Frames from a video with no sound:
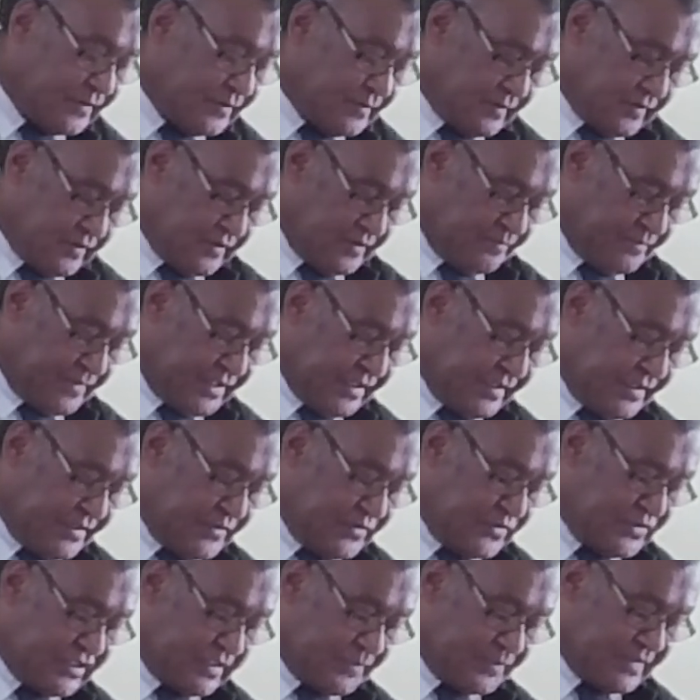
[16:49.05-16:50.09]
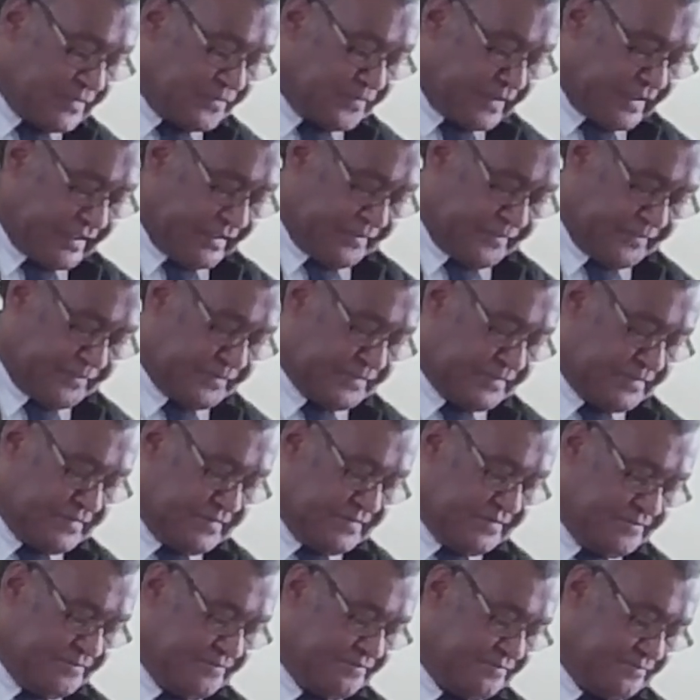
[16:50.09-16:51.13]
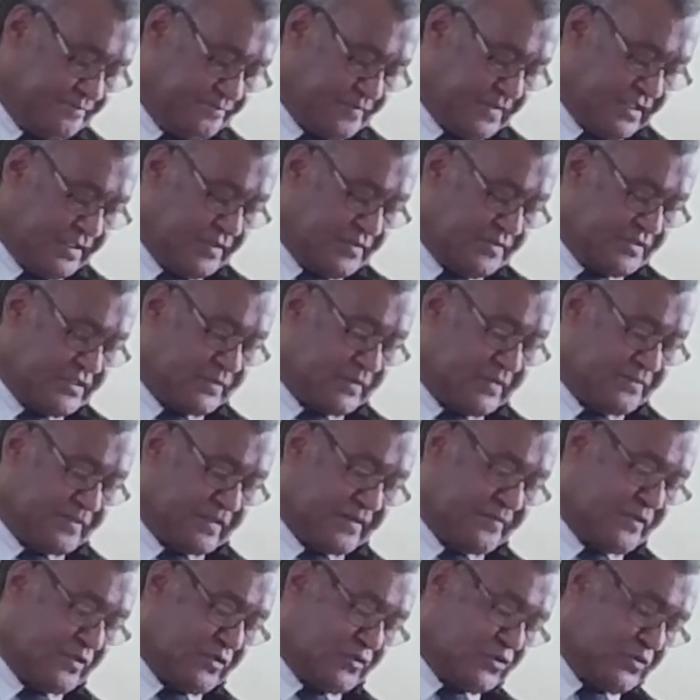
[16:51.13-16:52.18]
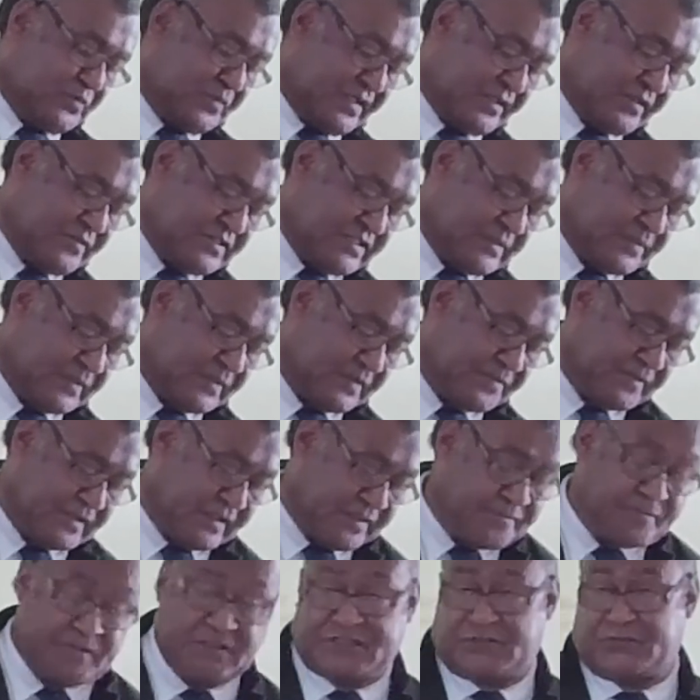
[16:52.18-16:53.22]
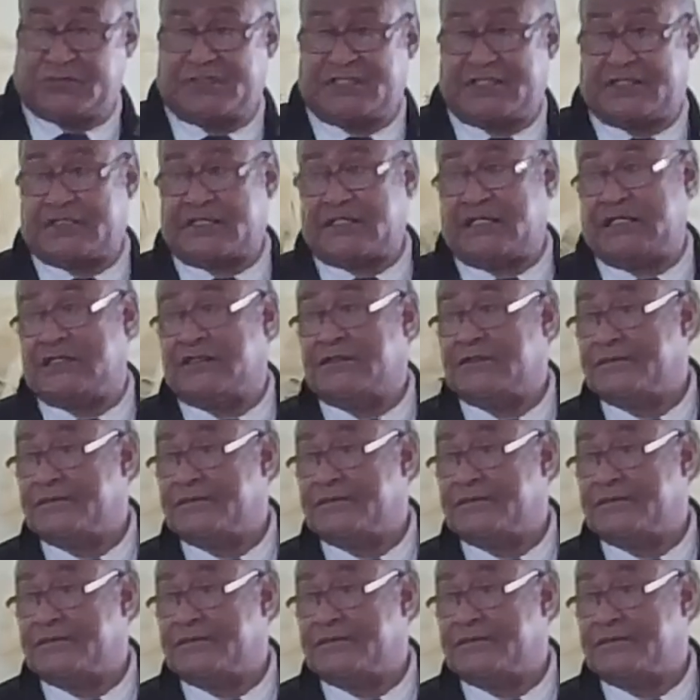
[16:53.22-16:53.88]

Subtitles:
On Matthew chapter 5. Matthew chapter 5, go to Matthew chapter 5, verse 23.